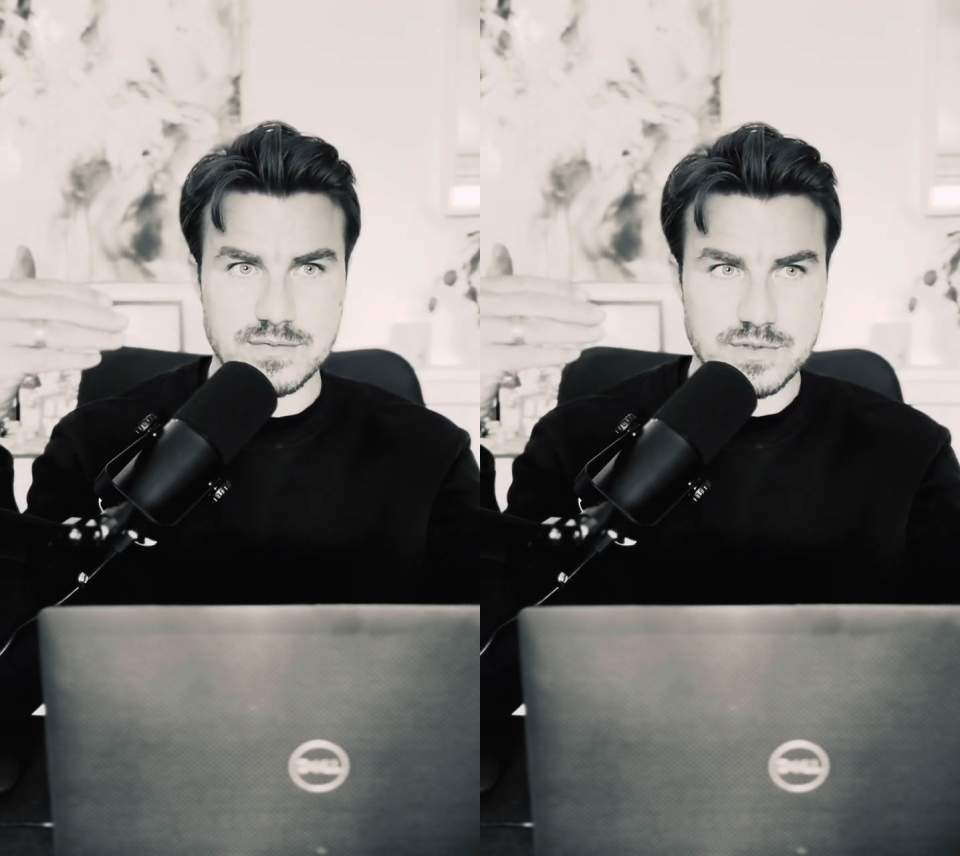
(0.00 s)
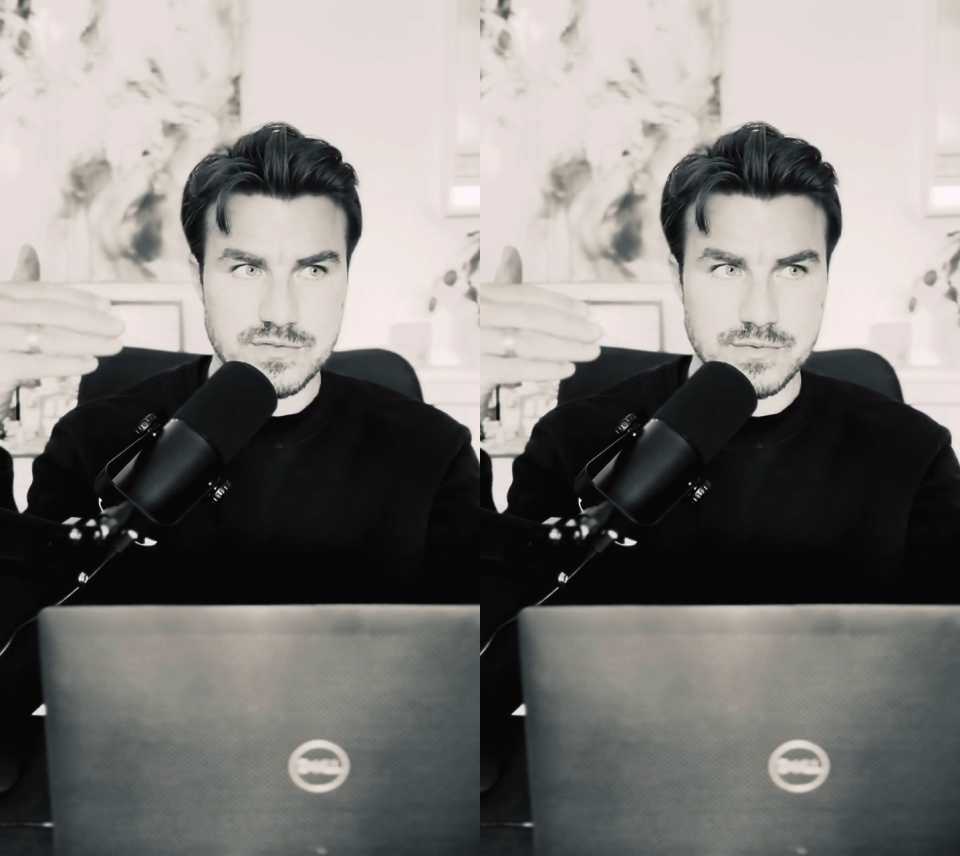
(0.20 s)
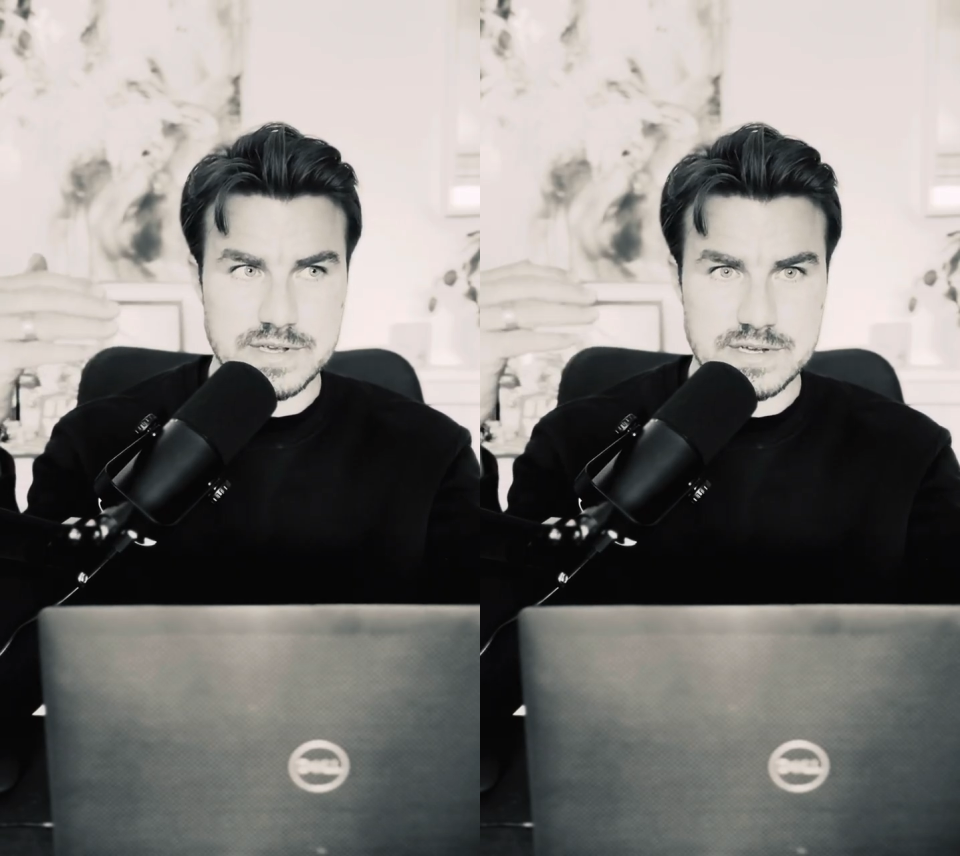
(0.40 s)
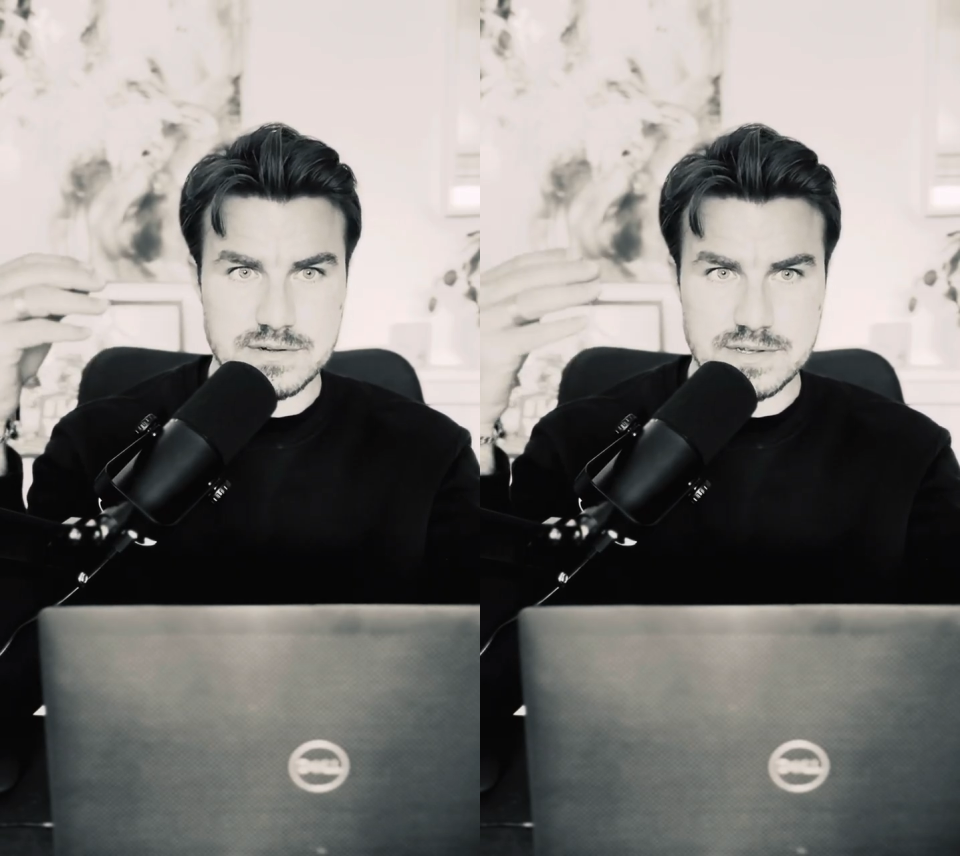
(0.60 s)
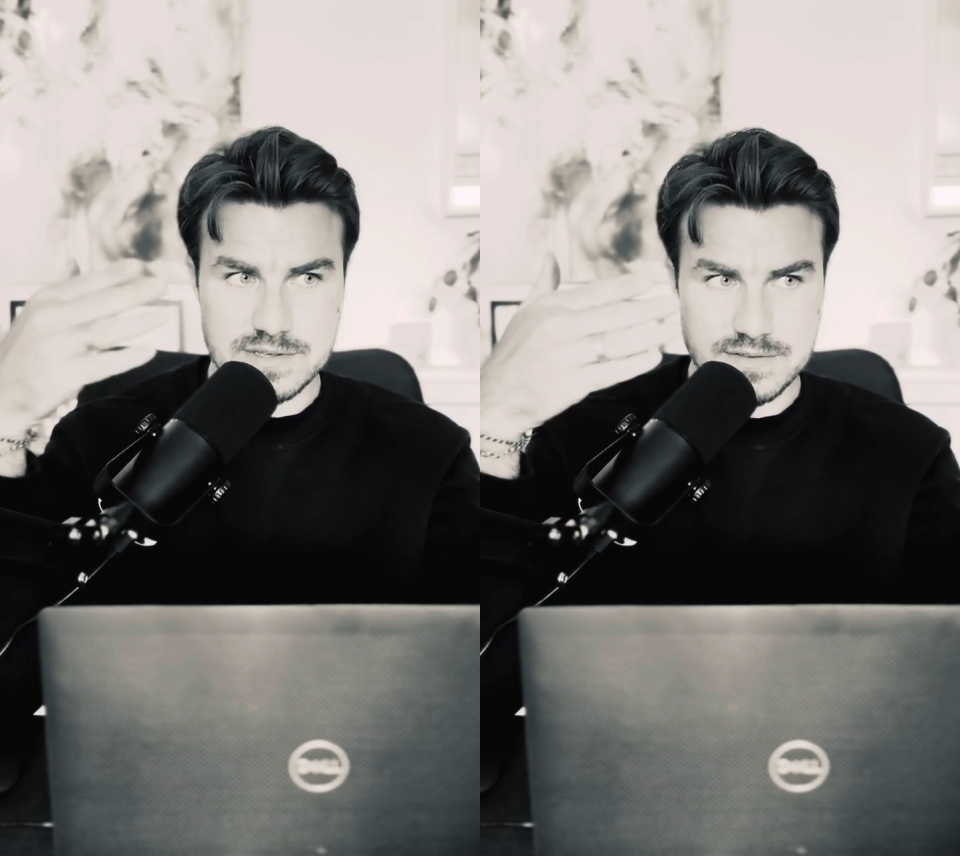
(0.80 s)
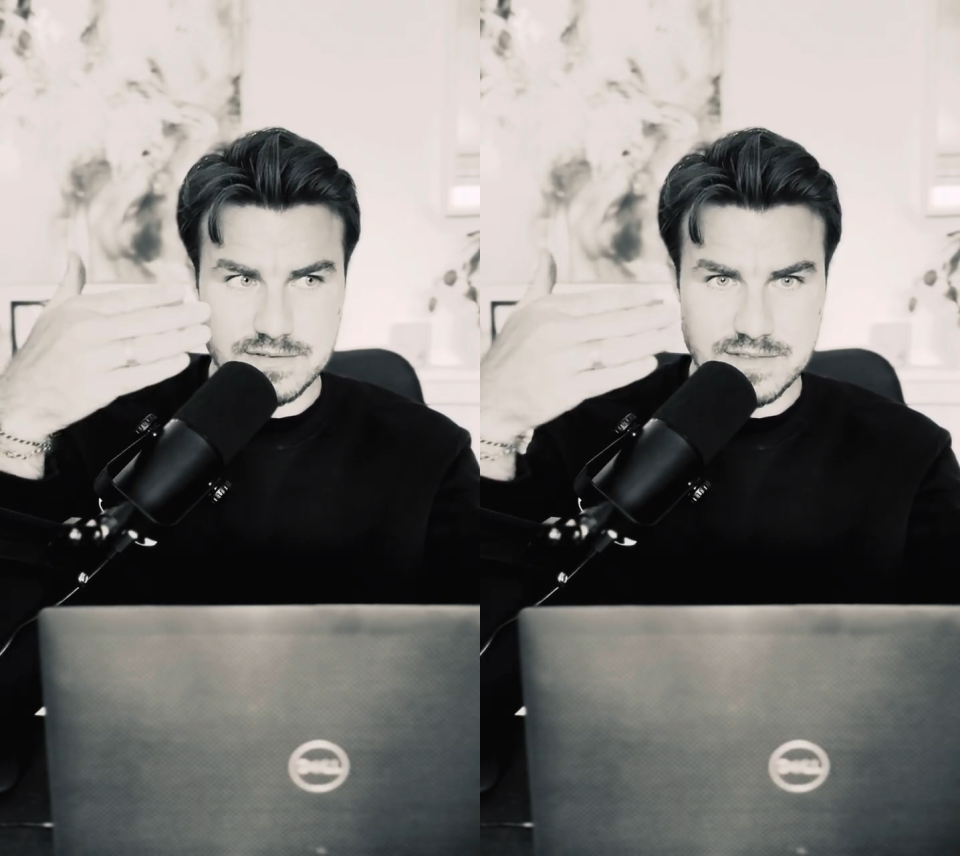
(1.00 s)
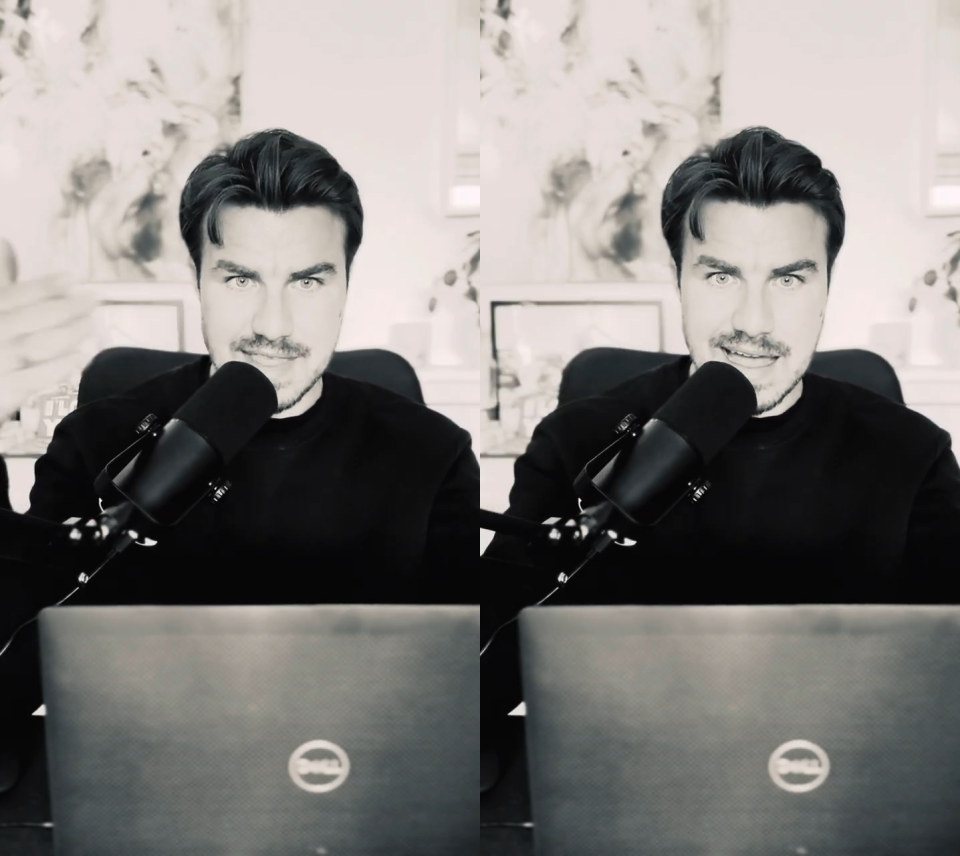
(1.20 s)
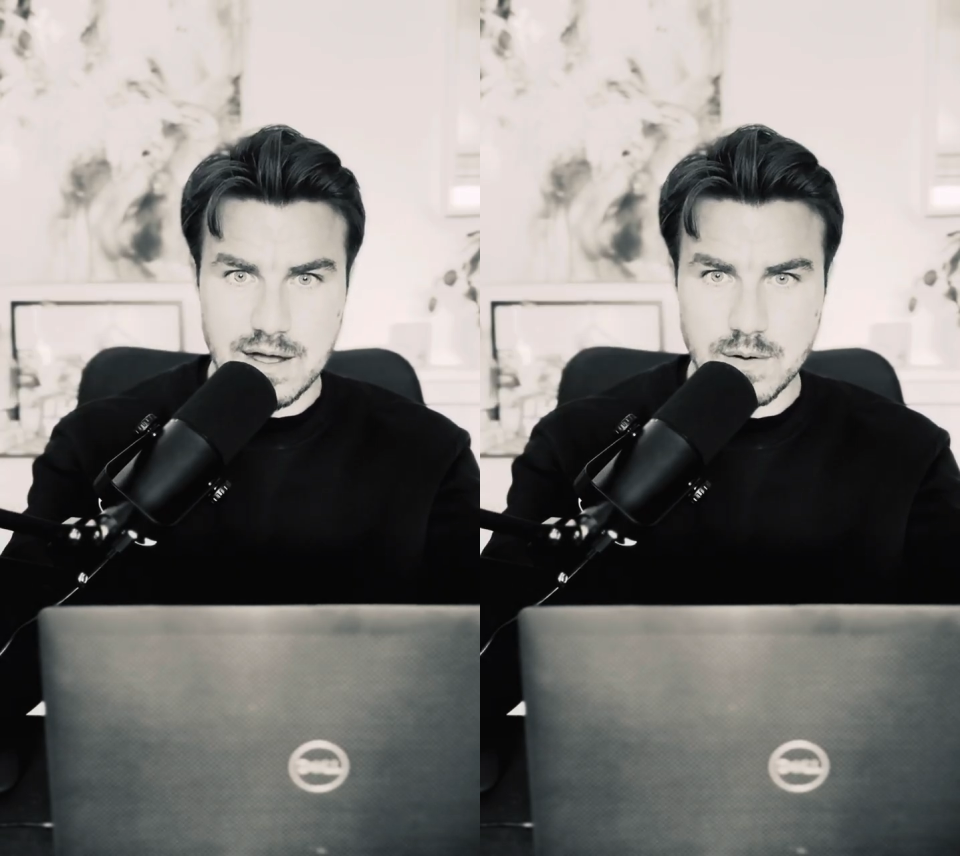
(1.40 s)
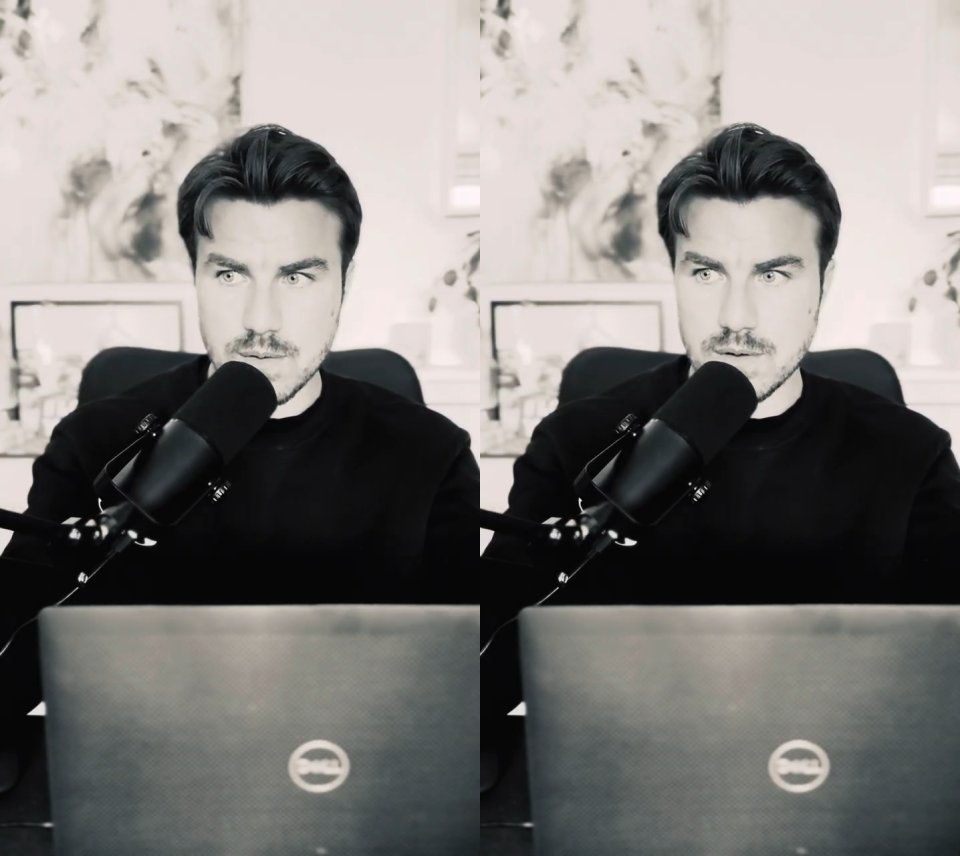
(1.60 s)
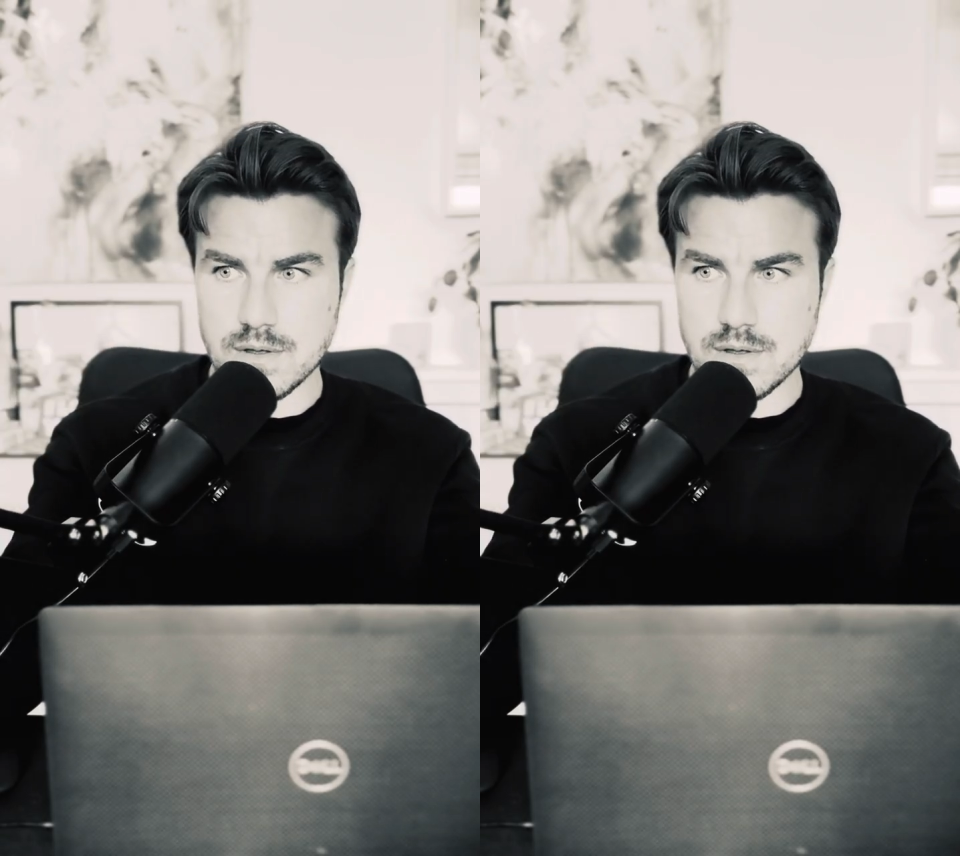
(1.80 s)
what's real is now.